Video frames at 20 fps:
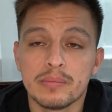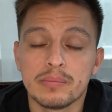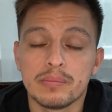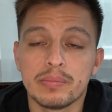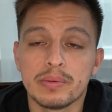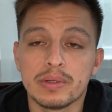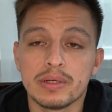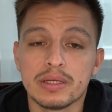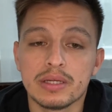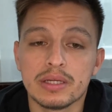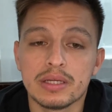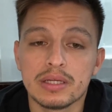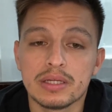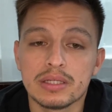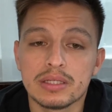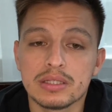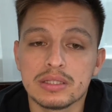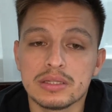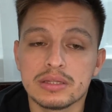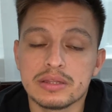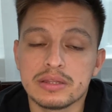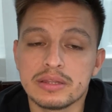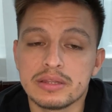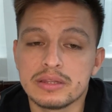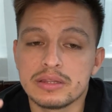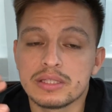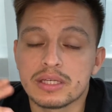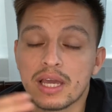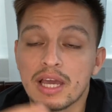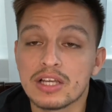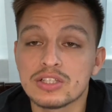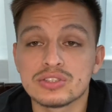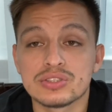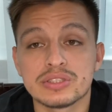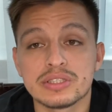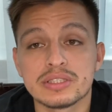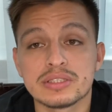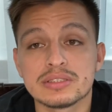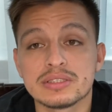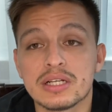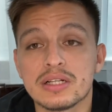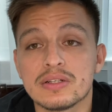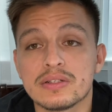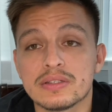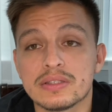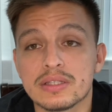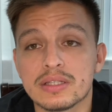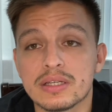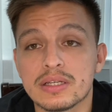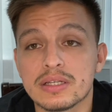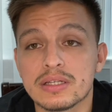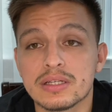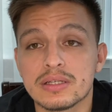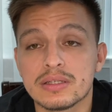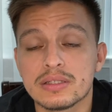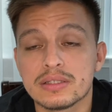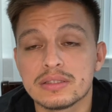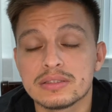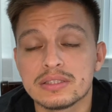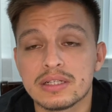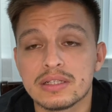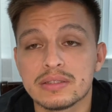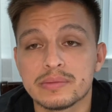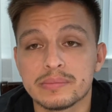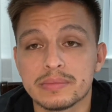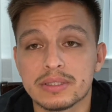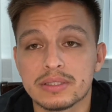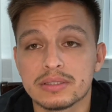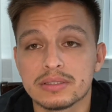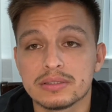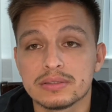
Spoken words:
But the counselor didn't tell him that.